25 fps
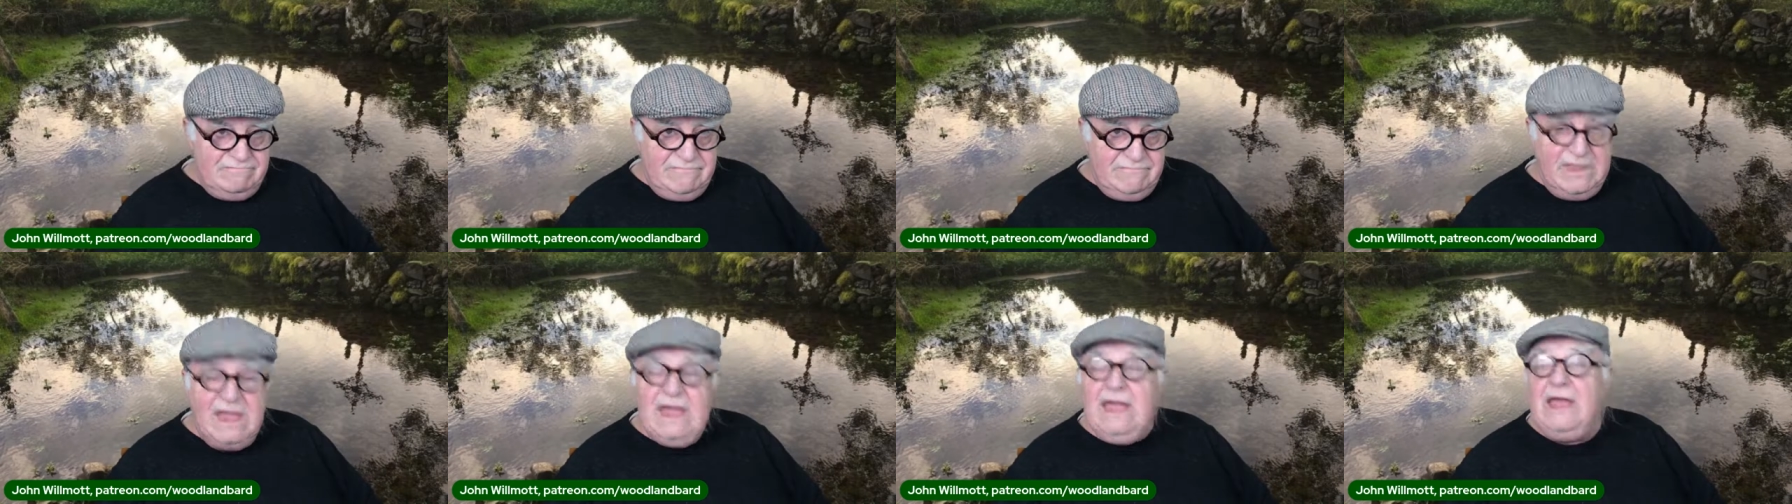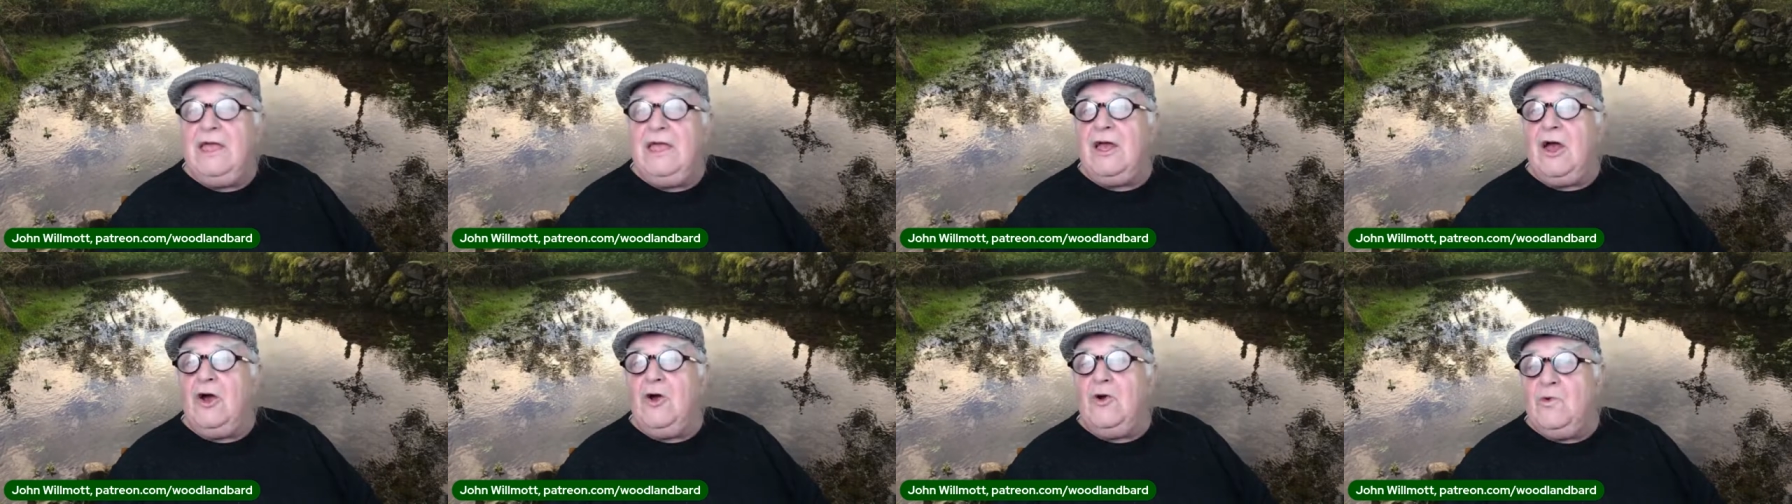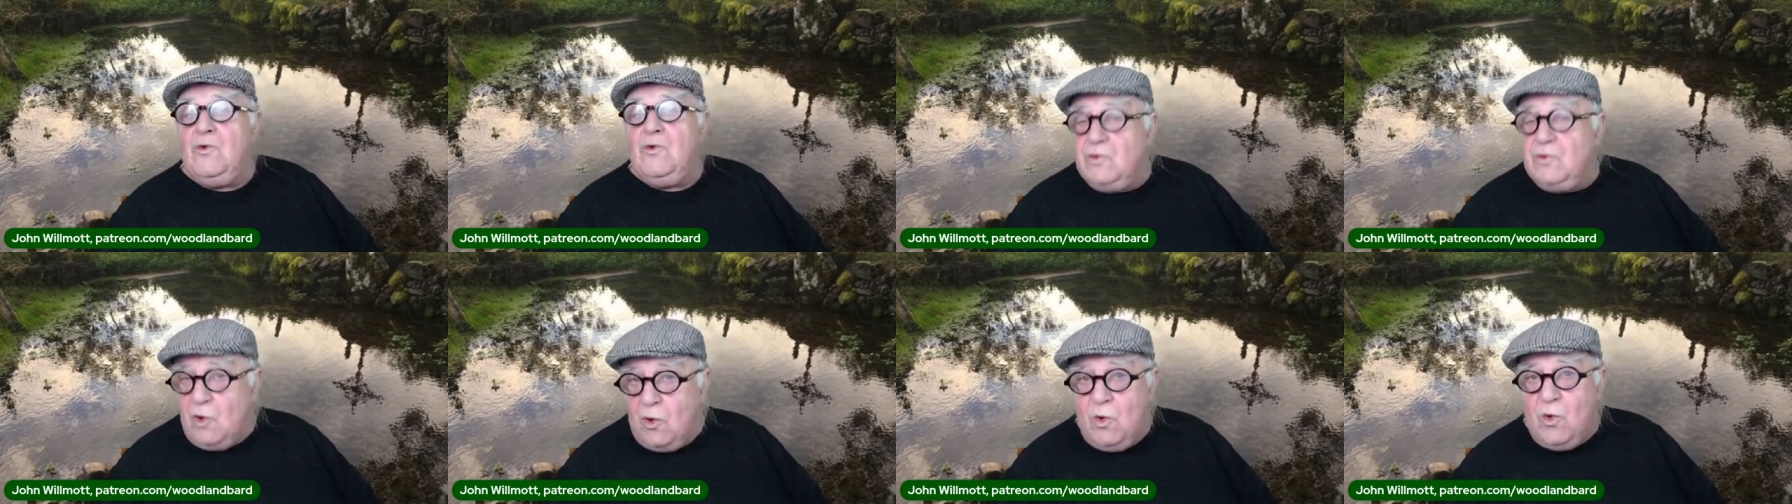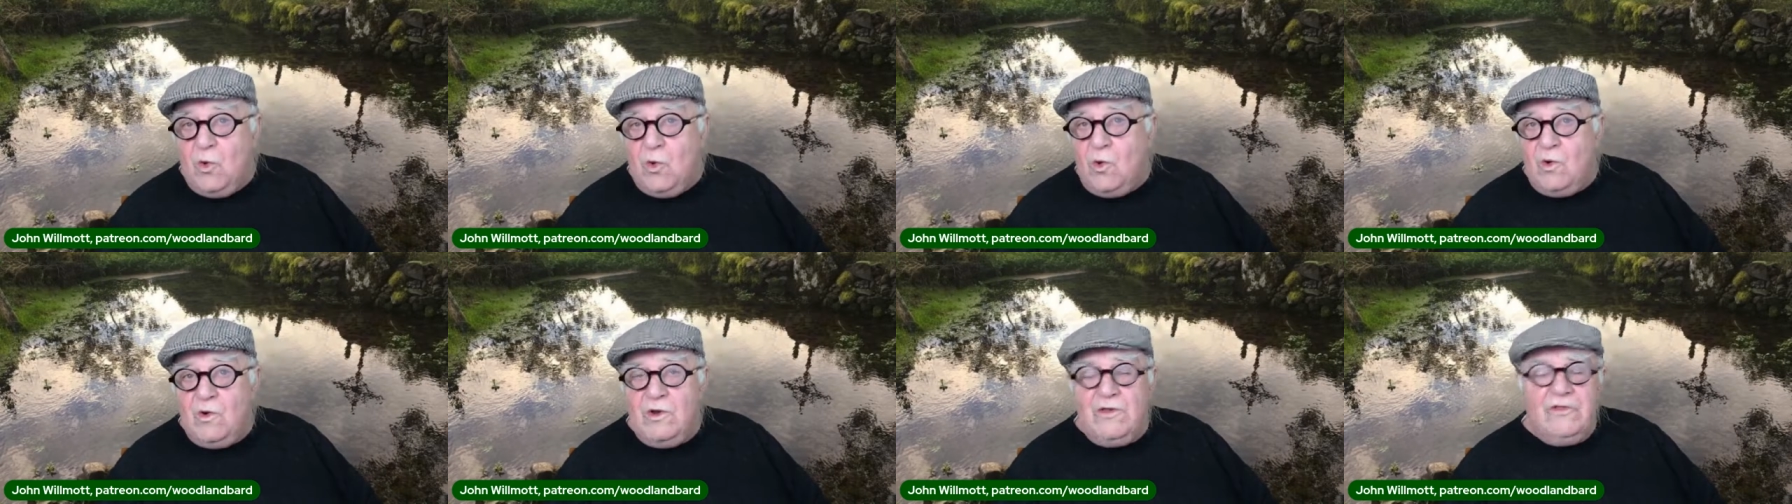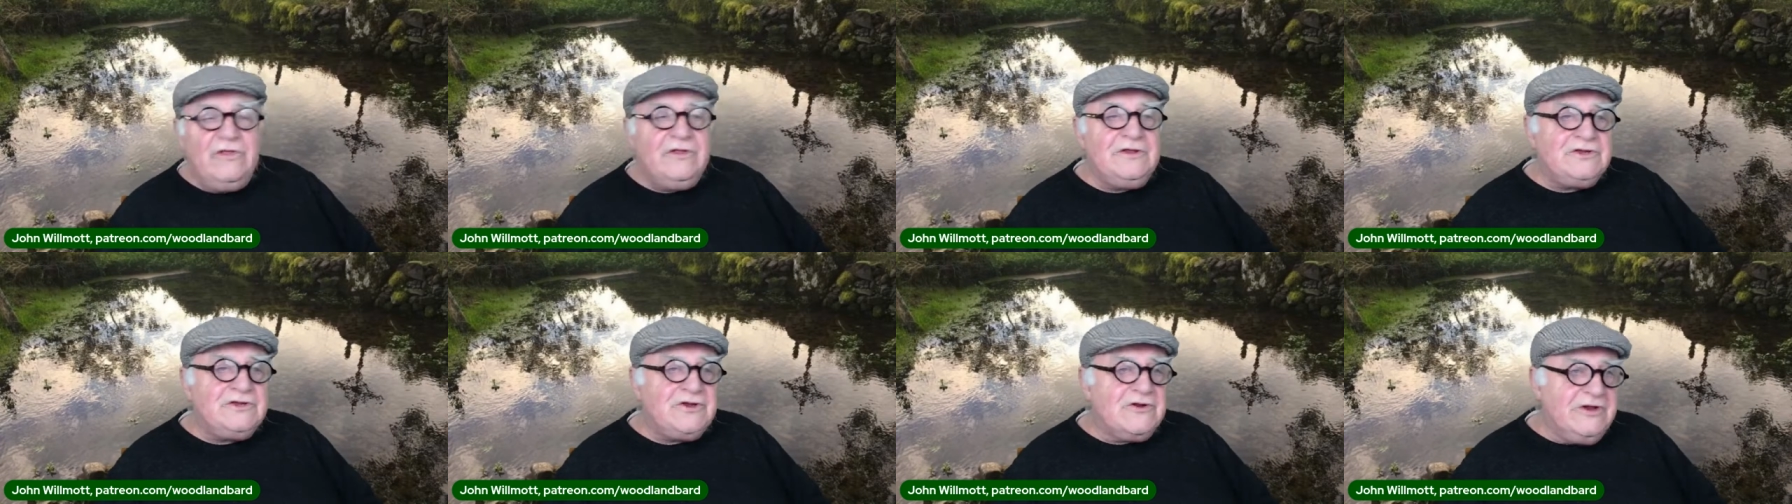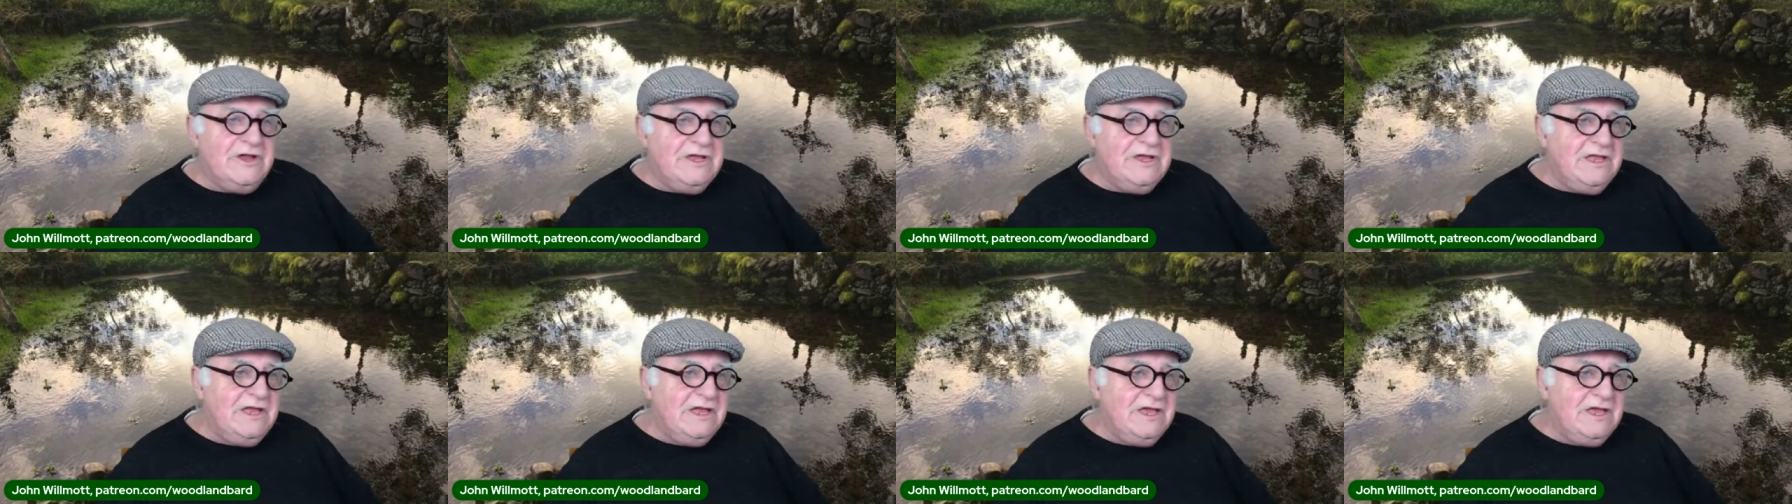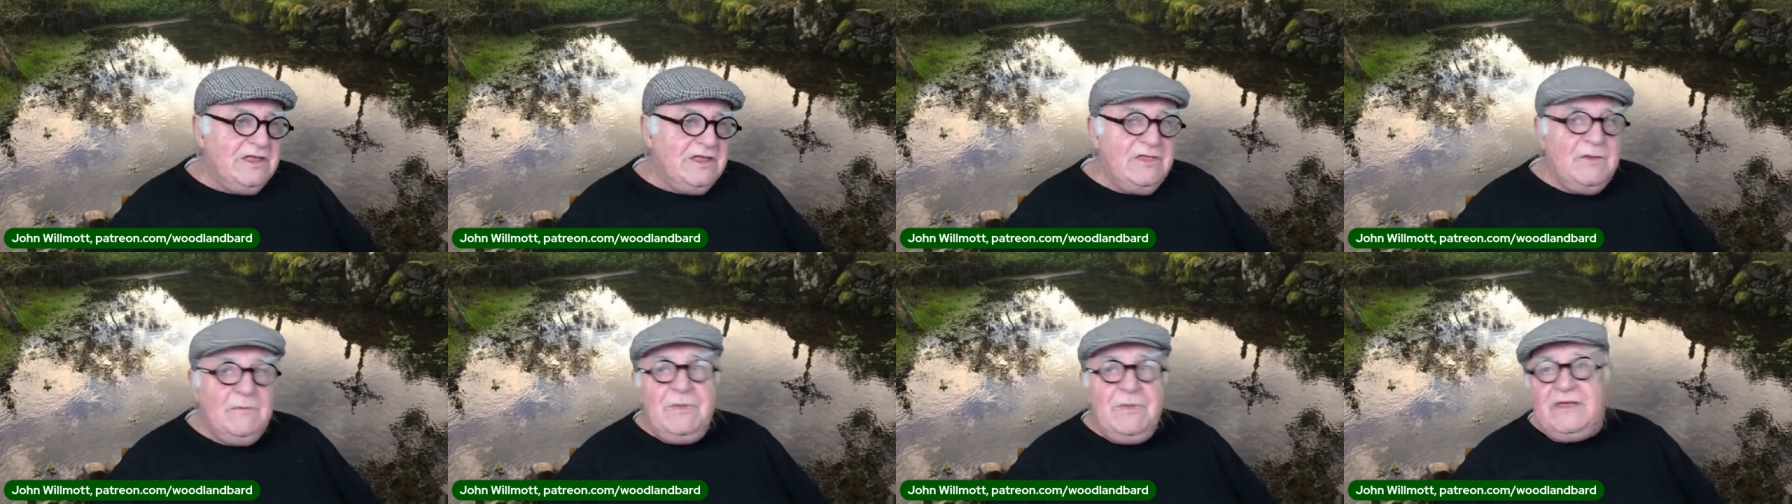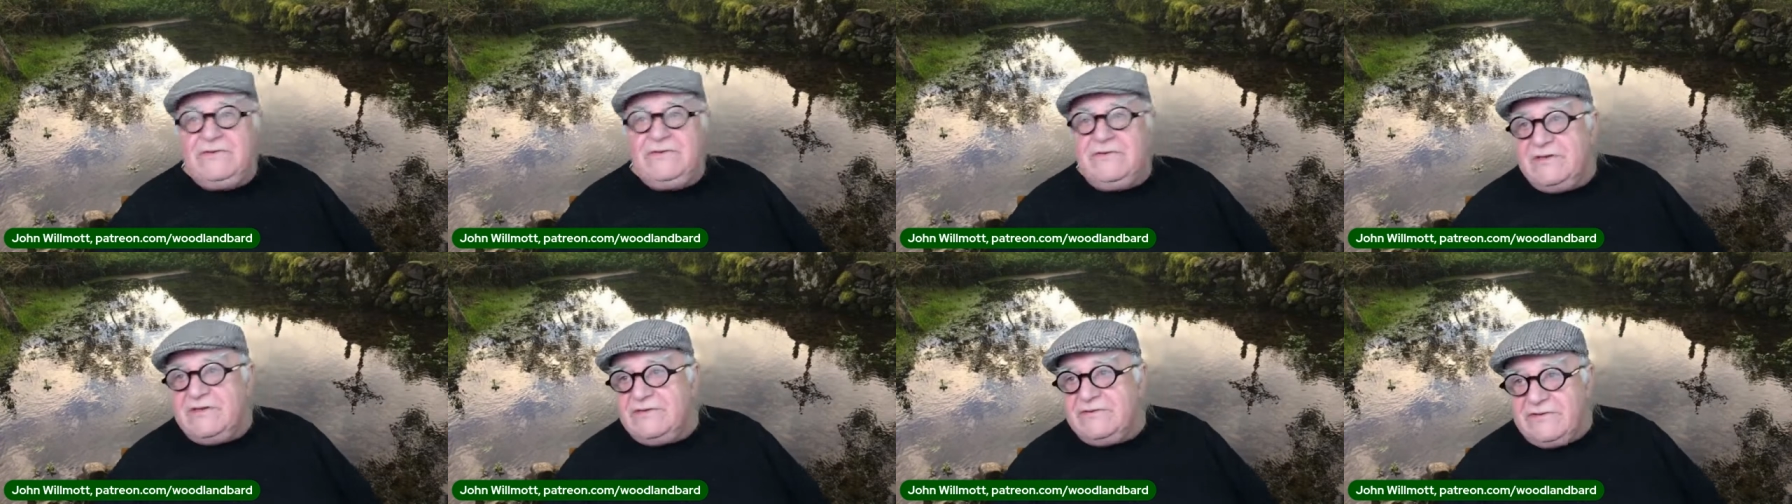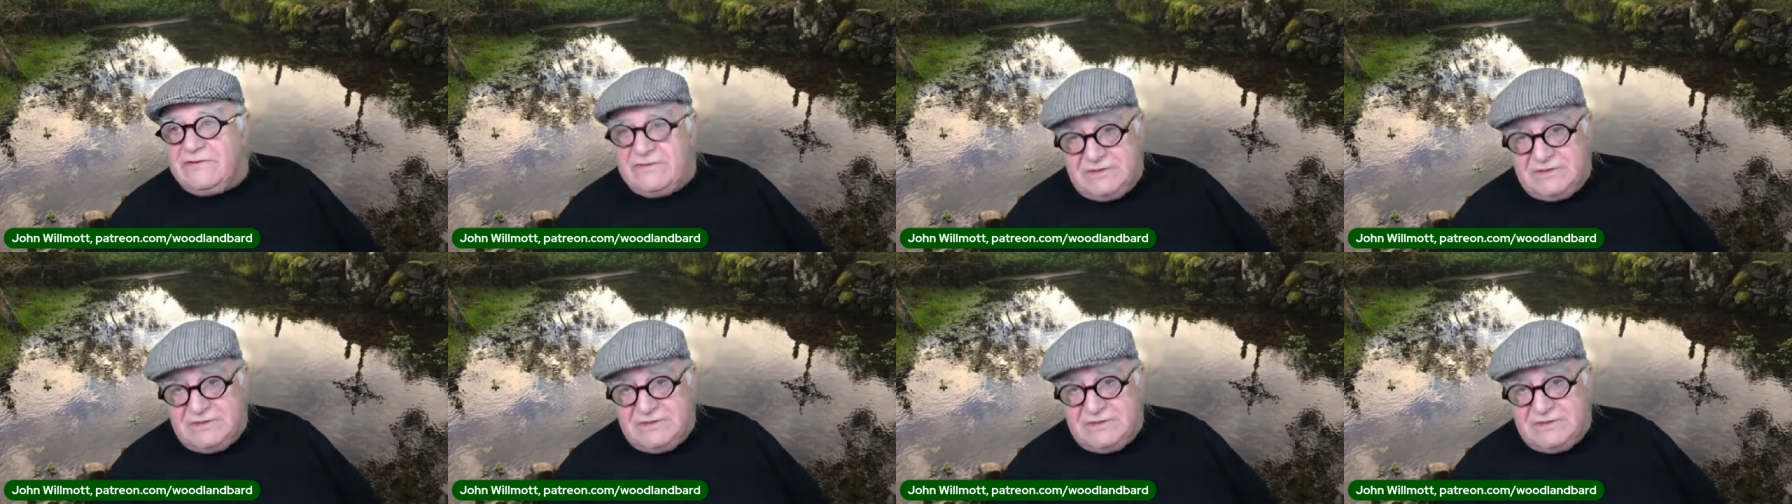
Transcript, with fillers: they owned all of the trading and the business,